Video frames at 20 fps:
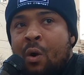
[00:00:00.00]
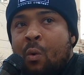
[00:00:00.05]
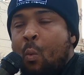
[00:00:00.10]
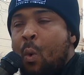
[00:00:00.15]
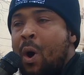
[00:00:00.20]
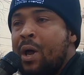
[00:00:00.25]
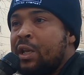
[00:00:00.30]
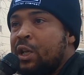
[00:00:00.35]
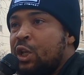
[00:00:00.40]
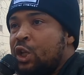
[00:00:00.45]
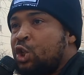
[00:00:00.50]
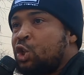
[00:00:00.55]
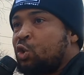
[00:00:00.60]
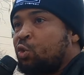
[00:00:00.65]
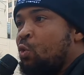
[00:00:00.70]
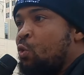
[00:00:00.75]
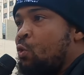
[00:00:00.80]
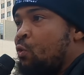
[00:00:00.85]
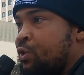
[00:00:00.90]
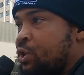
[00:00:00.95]
One of the
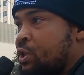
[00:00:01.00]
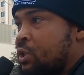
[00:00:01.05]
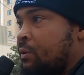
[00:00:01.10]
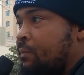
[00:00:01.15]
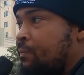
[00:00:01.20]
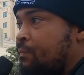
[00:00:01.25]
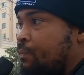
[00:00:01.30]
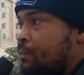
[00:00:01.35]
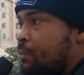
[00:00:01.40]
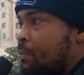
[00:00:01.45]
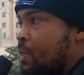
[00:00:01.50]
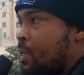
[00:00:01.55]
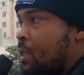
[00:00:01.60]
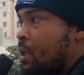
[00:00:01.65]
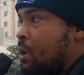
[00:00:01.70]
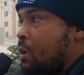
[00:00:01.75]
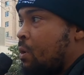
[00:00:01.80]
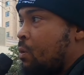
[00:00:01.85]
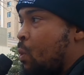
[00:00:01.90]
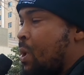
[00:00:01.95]
truths,
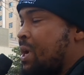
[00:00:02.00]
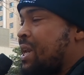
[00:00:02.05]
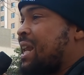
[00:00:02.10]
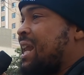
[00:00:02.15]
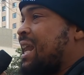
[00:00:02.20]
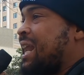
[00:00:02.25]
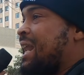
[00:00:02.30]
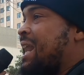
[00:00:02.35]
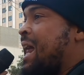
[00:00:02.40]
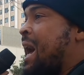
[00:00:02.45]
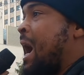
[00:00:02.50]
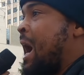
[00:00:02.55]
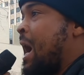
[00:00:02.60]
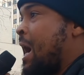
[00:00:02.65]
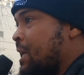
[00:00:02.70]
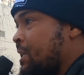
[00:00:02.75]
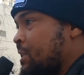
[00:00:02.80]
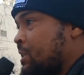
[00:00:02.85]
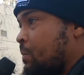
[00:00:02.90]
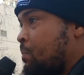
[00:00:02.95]
one of the
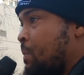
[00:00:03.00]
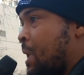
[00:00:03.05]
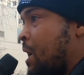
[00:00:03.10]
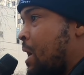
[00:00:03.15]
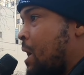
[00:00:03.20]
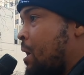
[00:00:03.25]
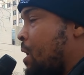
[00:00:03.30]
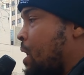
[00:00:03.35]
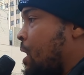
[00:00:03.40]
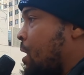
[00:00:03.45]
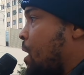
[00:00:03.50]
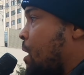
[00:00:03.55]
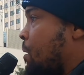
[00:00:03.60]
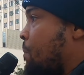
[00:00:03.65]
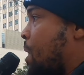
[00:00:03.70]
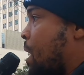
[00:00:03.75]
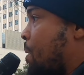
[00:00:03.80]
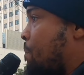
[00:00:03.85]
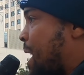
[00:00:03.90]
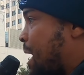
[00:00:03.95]
lies
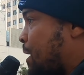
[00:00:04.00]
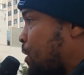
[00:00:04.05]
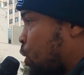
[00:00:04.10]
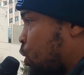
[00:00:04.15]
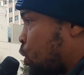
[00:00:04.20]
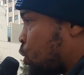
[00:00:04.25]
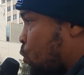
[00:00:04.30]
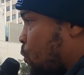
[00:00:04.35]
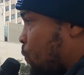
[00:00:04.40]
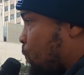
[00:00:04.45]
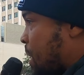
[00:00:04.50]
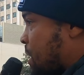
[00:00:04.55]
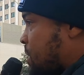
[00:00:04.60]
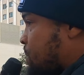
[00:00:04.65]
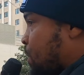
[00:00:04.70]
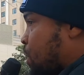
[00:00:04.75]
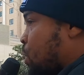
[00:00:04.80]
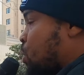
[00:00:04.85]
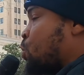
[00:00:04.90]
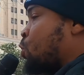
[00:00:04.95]
about the truth that's
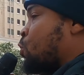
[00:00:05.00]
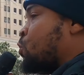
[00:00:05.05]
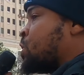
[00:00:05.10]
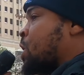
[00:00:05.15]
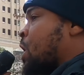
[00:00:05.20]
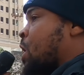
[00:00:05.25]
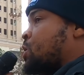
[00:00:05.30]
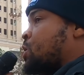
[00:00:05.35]
been used